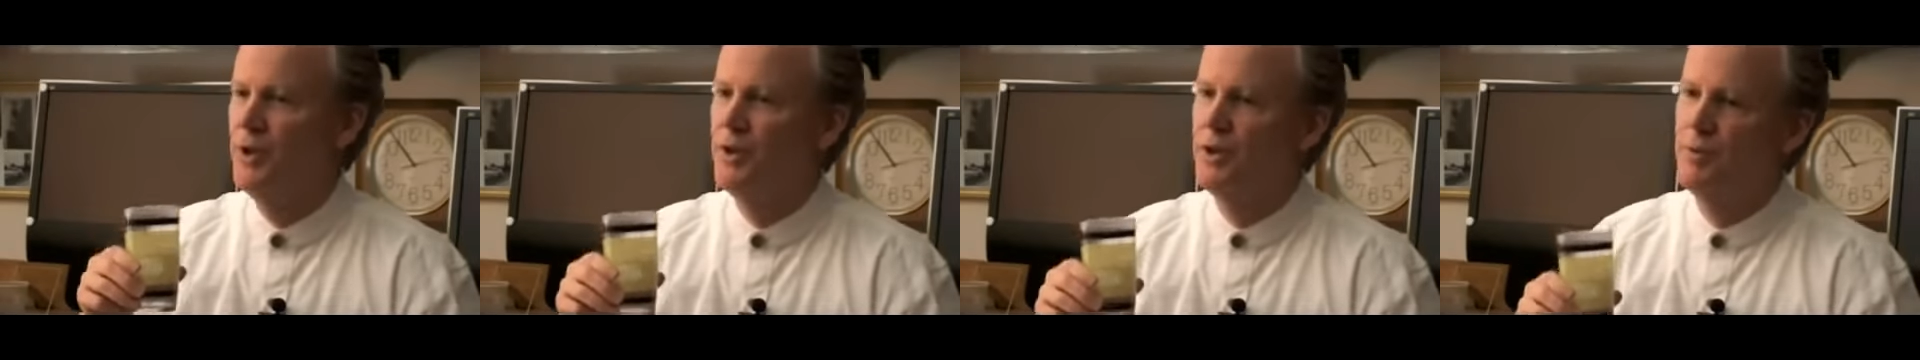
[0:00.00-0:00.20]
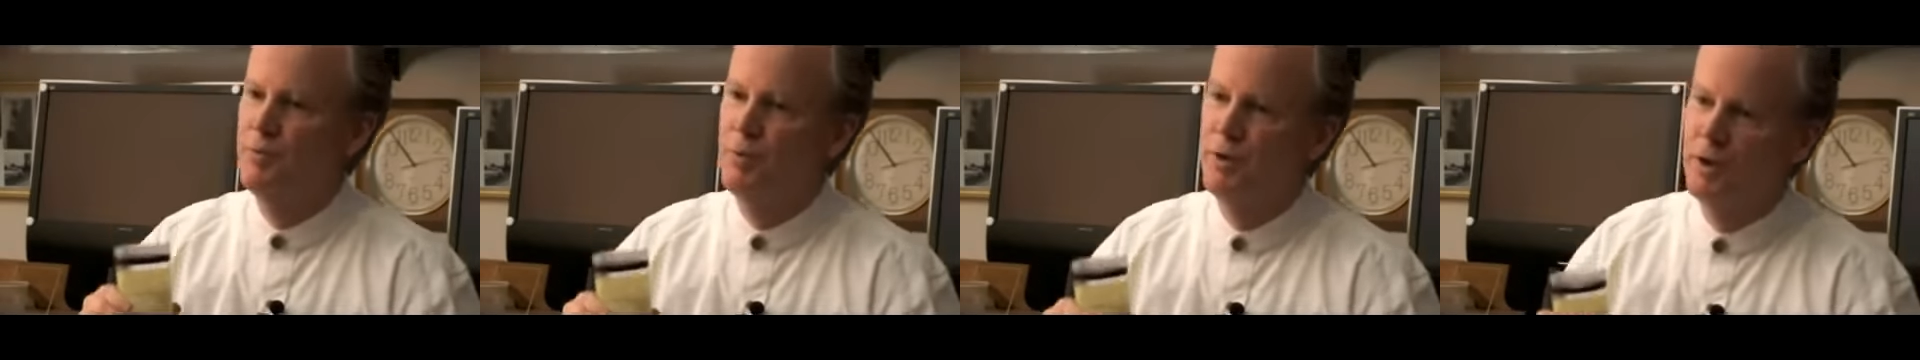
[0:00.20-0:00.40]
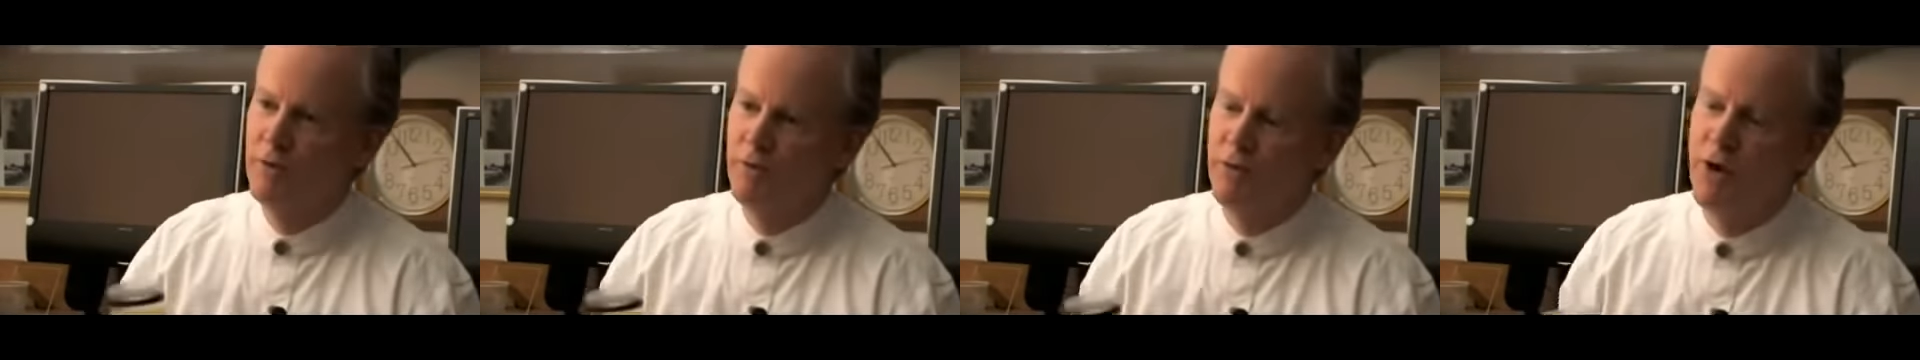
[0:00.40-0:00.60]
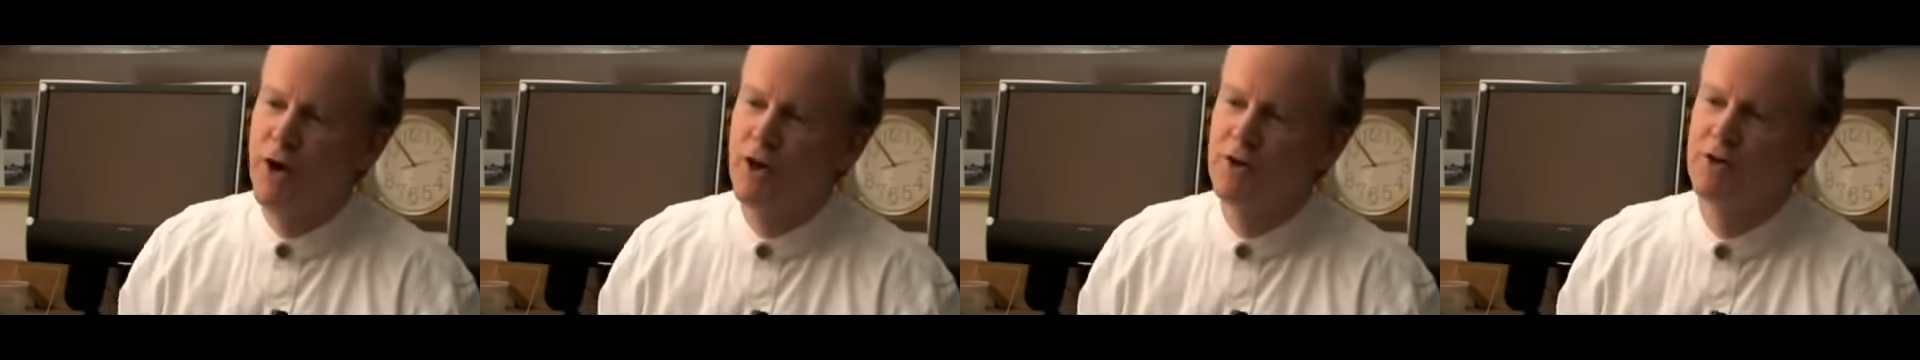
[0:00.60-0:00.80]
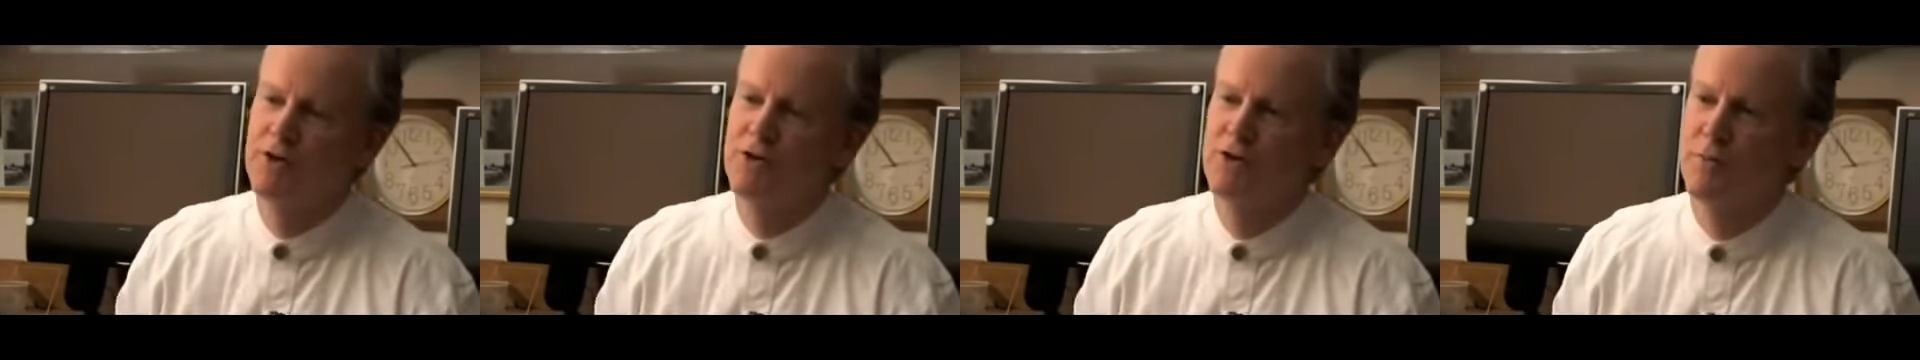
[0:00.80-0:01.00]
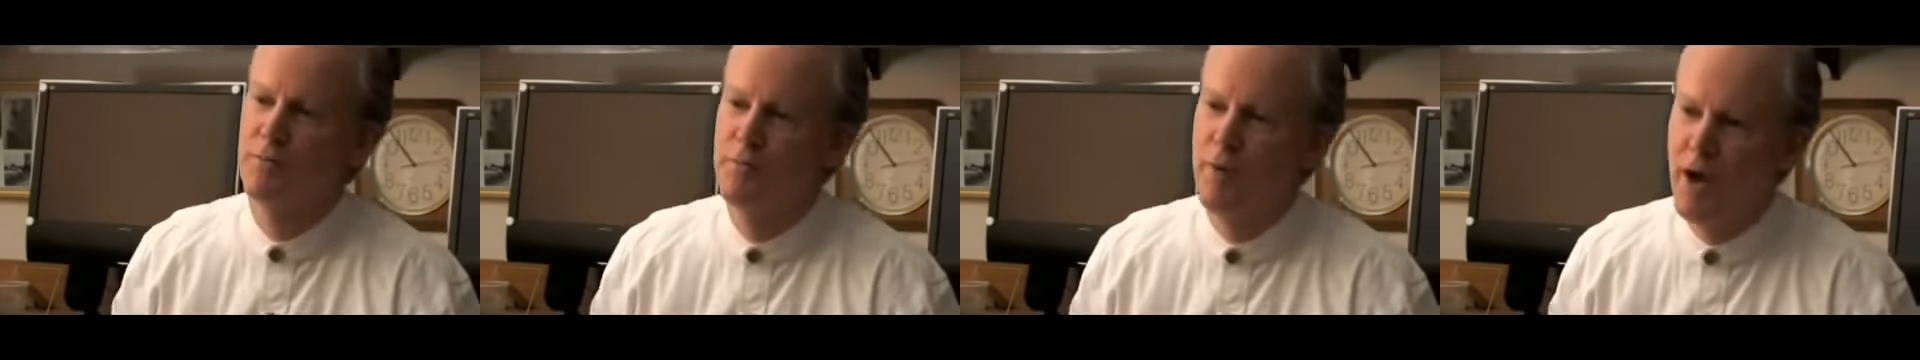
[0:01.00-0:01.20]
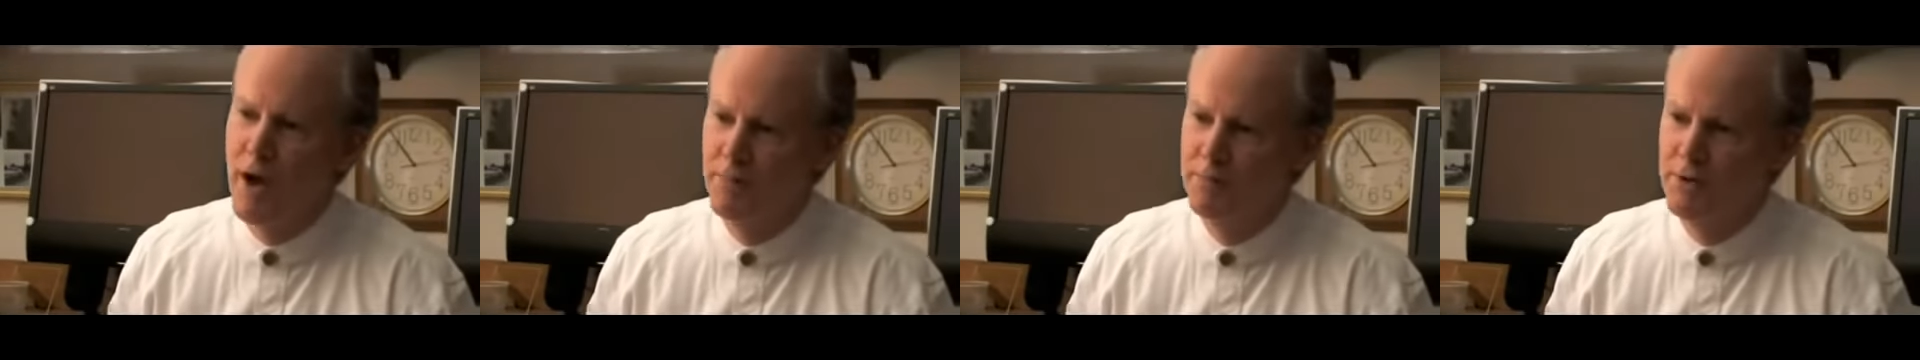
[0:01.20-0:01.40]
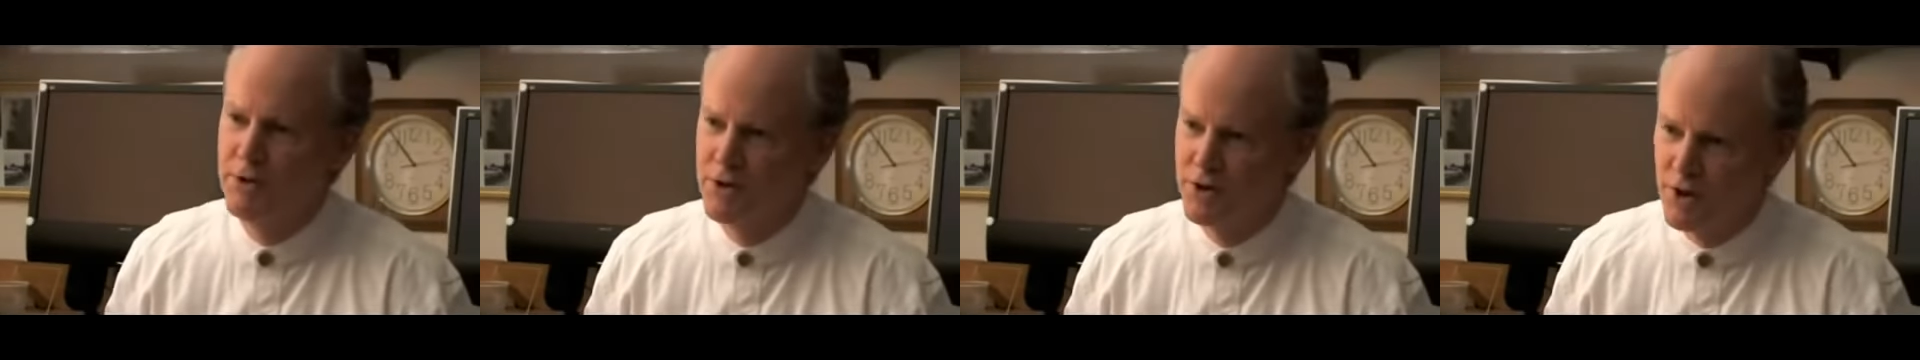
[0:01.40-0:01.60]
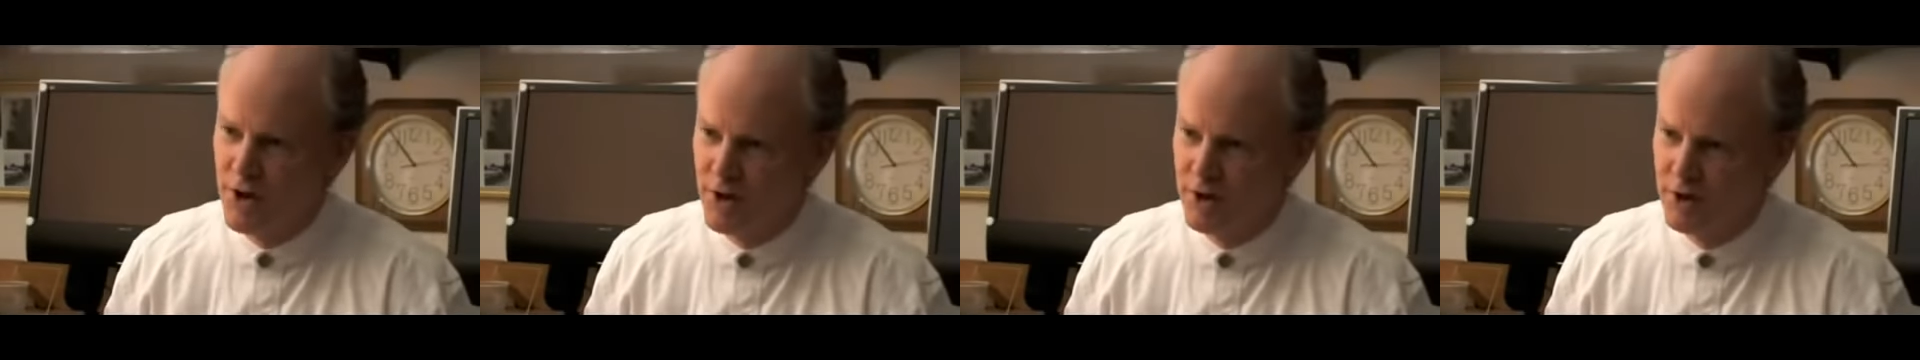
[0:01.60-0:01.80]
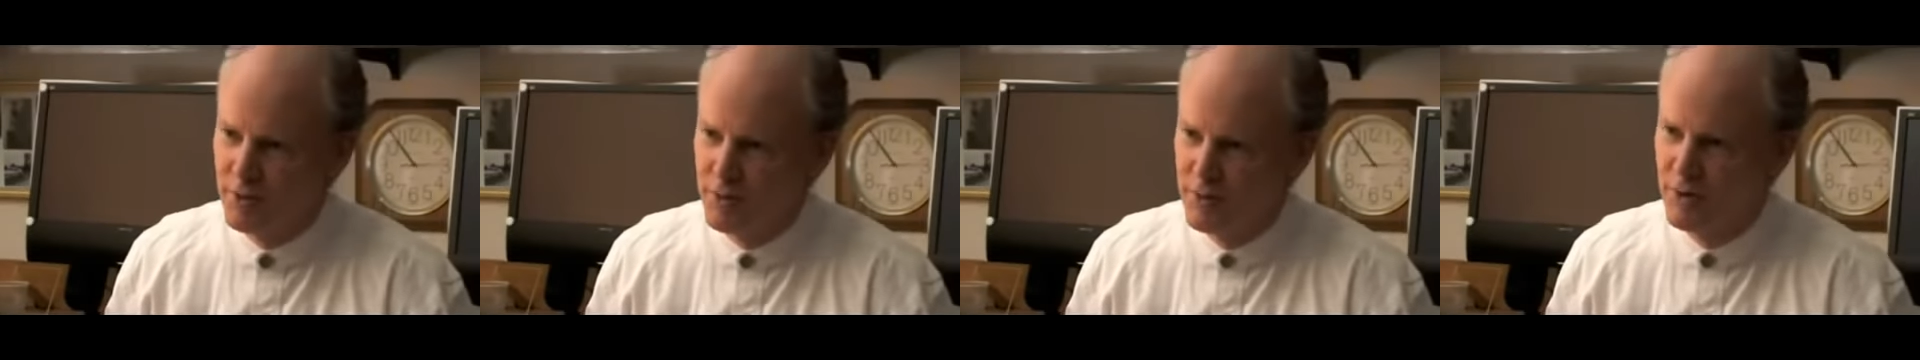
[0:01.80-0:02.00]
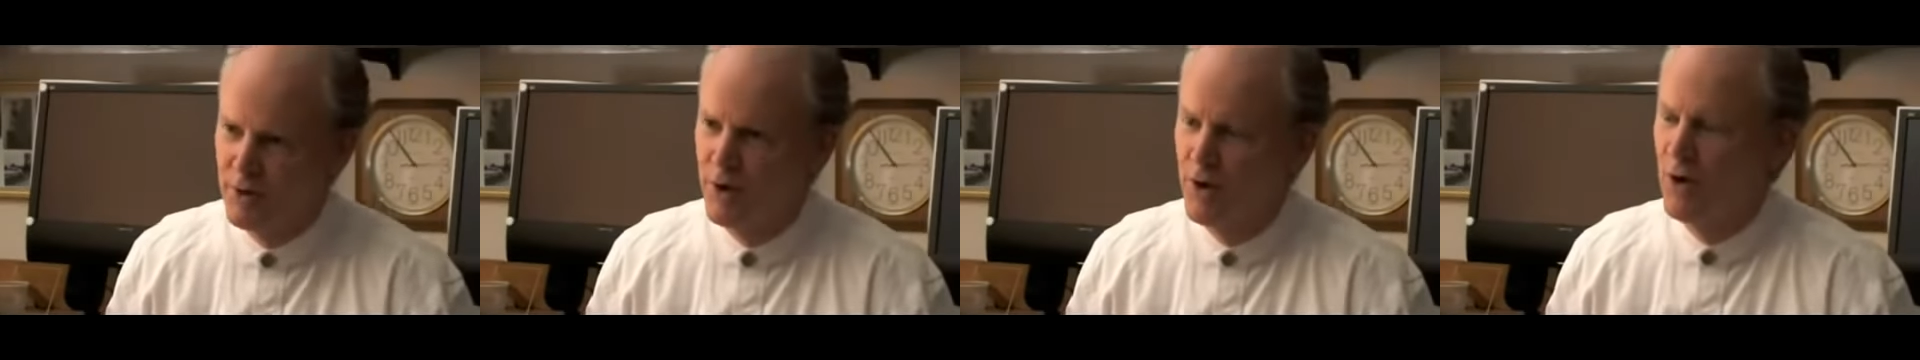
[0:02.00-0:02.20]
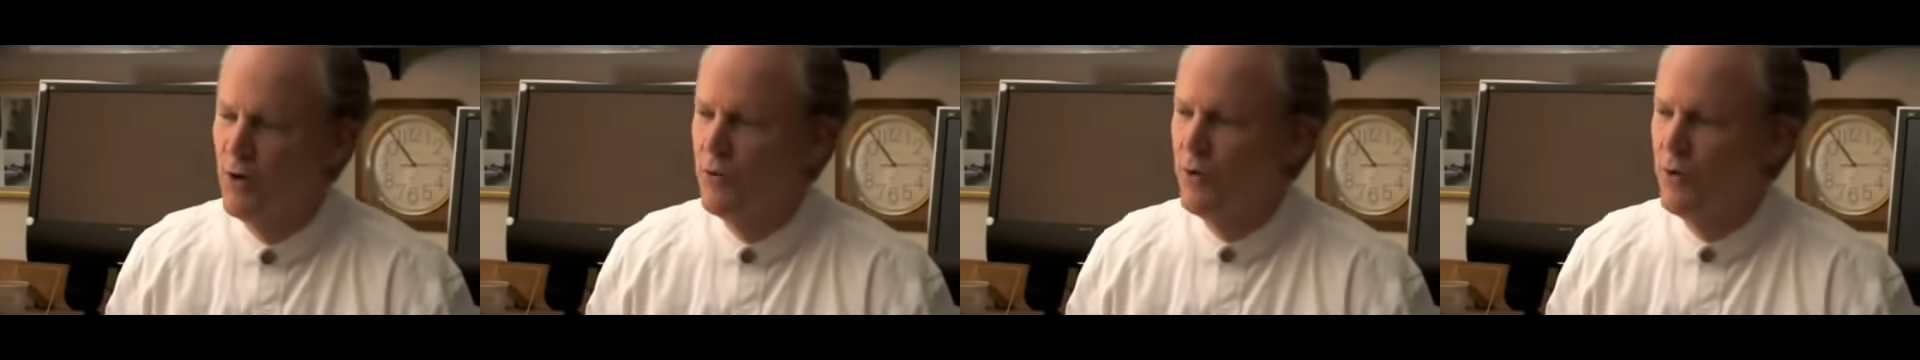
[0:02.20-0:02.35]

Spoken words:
The Bill of Rights is a Baptist document